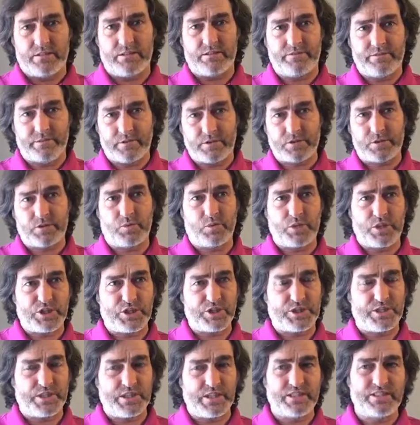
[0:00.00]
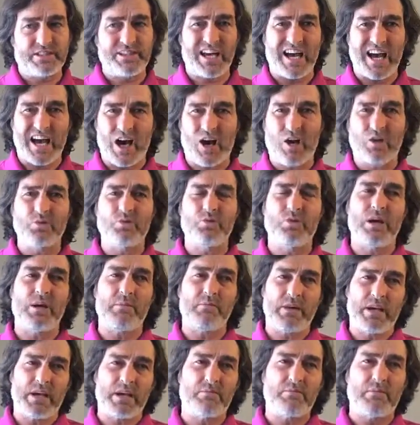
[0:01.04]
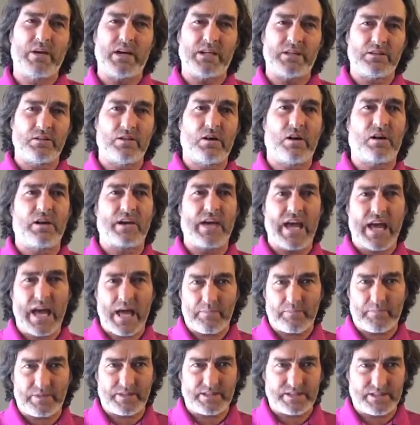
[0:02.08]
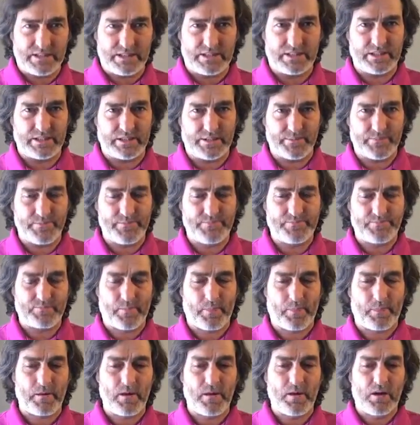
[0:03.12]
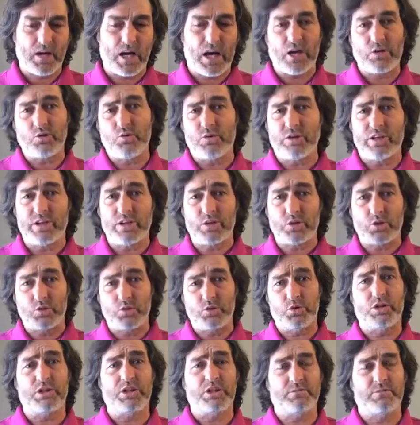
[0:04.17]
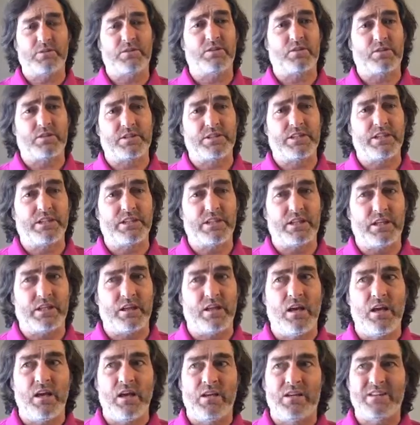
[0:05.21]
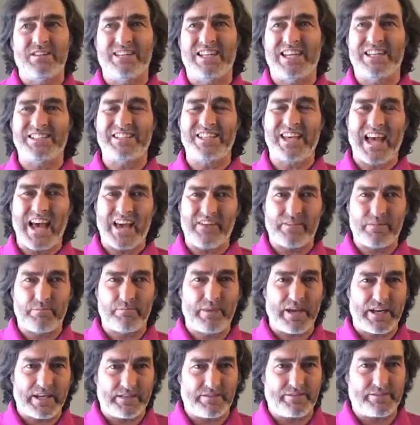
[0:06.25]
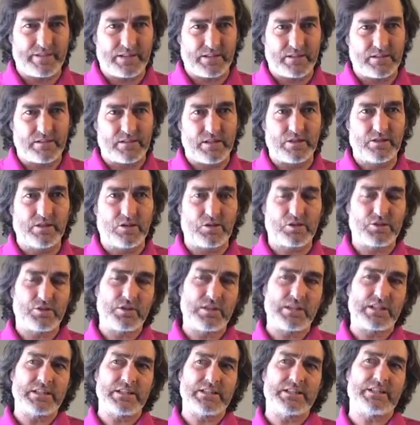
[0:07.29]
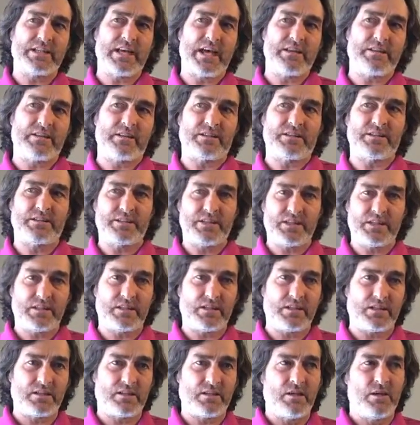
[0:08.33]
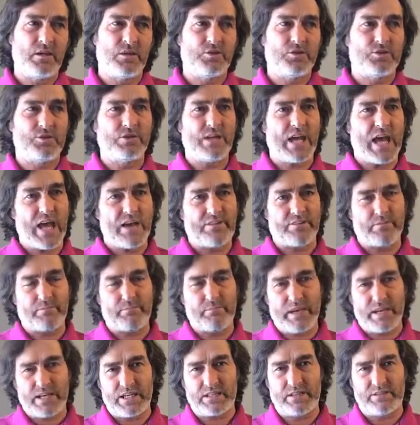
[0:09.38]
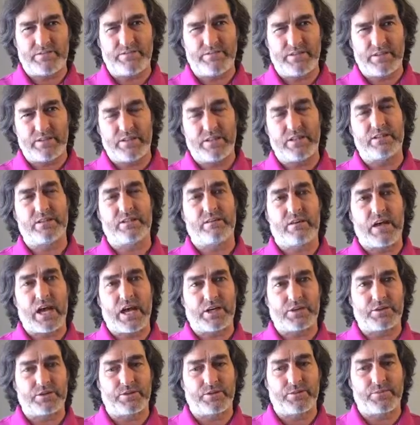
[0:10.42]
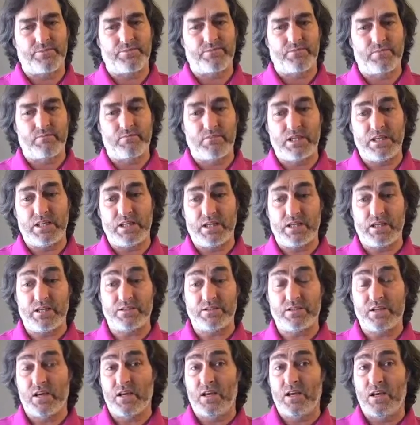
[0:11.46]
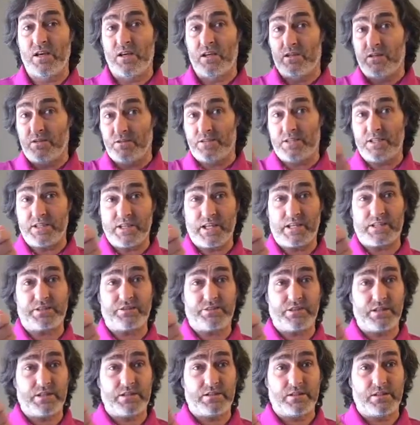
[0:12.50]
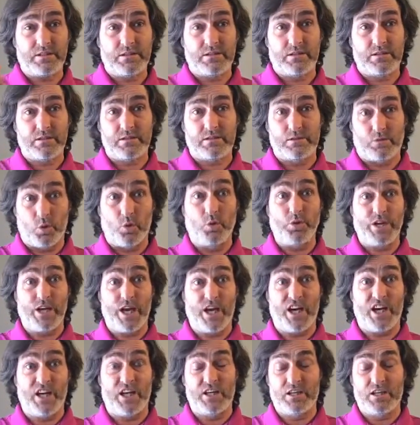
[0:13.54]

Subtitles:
The first question is, how do I make my dog happy sitting? How do I encourage my dog sitting? Does it have a benefit? The dog should understand that sitting should have a benefit interaction. Meaning is, you see that treat? Oh yeah.